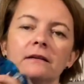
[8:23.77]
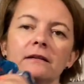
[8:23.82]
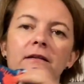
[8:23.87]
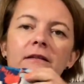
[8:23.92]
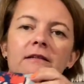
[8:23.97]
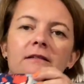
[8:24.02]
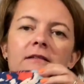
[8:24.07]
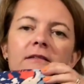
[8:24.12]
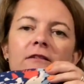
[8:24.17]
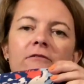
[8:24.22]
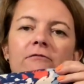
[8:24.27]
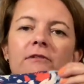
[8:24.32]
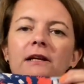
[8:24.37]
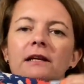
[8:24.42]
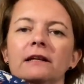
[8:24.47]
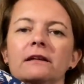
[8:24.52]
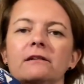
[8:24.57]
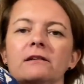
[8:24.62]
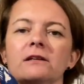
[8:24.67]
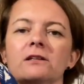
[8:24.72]
this is a really
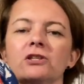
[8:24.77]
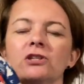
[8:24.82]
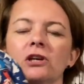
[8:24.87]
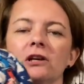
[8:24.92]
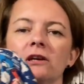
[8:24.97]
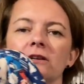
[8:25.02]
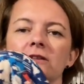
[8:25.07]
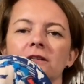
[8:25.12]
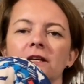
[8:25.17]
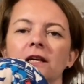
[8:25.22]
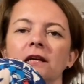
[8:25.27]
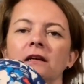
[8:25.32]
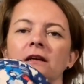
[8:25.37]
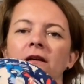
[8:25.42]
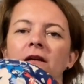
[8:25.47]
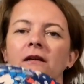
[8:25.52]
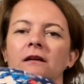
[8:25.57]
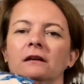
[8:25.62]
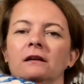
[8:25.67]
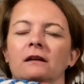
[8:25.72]
nice jersey,
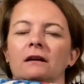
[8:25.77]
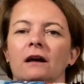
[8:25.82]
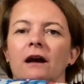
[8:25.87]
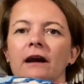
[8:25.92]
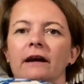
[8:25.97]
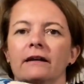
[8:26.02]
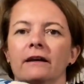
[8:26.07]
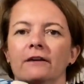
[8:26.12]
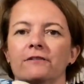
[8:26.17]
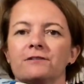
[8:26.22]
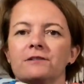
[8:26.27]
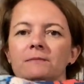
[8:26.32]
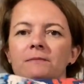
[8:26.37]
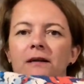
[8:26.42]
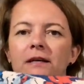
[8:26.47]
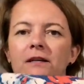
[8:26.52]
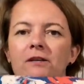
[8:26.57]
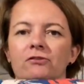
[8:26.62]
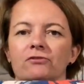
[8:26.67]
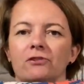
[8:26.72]
enough to
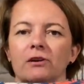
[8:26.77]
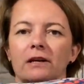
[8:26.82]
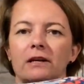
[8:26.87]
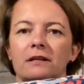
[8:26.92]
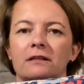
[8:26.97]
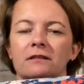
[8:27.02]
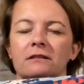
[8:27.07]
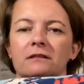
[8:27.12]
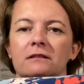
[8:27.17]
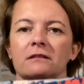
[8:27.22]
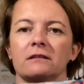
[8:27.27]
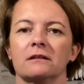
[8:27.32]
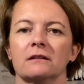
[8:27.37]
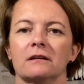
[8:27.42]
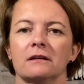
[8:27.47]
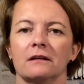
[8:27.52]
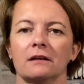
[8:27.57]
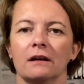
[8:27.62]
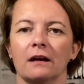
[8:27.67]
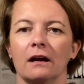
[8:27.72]
make a dress.
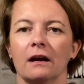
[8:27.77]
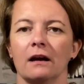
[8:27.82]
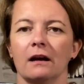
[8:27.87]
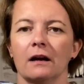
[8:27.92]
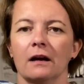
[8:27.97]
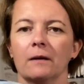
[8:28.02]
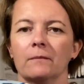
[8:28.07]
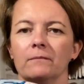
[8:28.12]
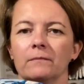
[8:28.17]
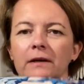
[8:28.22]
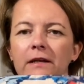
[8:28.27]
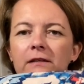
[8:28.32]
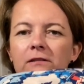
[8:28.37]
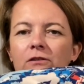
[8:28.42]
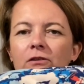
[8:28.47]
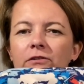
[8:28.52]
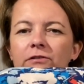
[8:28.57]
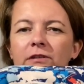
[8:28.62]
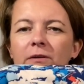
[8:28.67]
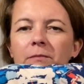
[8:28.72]
It's
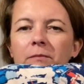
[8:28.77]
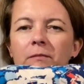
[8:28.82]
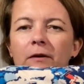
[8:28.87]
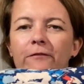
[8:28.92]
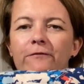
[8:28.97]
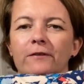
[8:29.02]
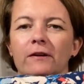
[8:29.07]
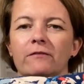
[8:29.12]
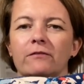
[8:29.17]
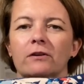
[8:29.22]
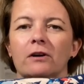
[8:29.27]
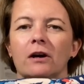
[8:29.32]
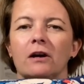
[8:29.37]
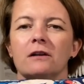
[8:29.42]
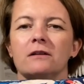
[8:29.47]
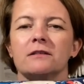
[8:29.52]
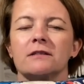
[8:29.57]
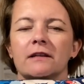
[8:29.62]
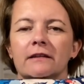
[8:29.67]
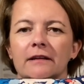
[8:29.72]
got some of my favourite
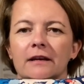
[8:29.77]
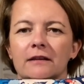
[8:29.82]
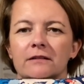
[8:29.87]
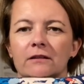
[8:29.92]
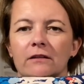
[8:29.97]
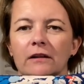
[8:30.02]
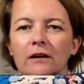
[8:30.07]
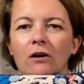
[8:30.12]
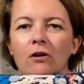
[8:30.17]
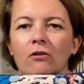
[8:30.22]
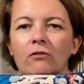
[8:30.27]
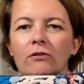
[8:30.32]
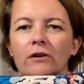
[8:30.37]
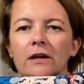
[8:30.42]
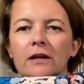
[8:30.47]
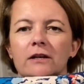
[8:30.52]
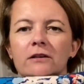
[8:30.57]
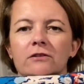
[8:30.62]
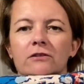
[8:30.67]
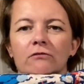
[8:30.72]
colours in there, so the
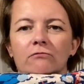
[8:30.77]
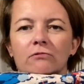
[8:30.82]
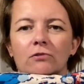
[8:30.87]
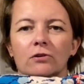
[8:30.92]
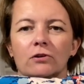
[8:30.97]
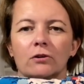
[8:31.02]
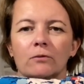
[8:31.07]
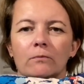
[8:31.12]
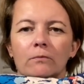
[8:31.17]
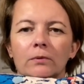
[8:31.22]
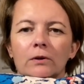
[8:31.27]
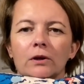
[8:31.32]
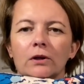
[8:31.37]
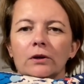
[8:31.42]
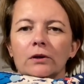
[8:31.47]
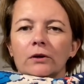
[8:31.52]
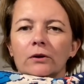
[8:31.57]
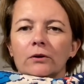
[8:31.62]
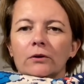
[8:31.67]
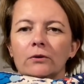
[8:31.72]
orange, the royal
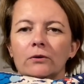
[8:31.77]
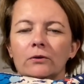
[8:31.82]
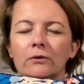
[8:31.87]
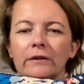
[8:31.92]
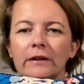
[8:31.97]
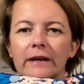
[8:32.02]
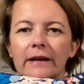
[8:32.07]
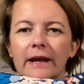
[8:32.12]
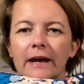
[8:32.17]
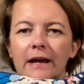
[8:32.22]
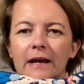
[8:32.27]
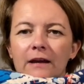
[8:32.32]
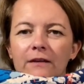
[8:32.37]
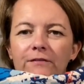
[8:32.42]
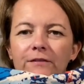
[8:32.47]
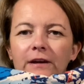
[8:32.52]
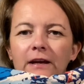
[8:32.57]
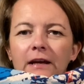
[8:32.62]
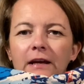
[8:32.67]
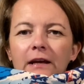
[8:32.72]
blue, the
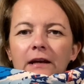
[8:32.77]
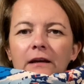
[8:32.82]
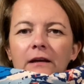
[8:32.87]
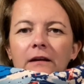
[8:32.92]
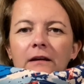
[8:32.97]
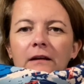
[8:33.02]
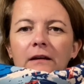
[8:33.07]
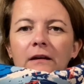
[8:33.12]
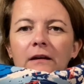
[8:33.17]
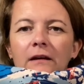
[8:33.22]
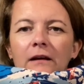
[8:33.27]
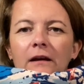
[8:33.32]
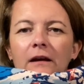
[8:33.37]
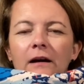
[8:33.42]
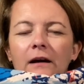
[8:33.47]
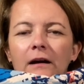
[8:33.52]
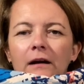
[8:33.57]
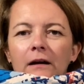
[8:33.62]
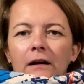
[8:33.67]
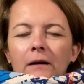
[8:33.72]
navy.
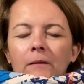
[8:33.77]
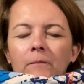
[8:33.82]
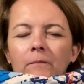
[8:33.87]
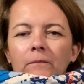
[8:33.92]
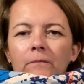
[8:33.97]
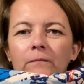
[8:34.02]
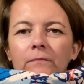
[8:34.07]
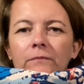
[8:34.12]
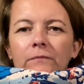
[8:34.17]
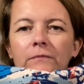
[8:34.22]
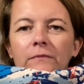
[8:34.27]
And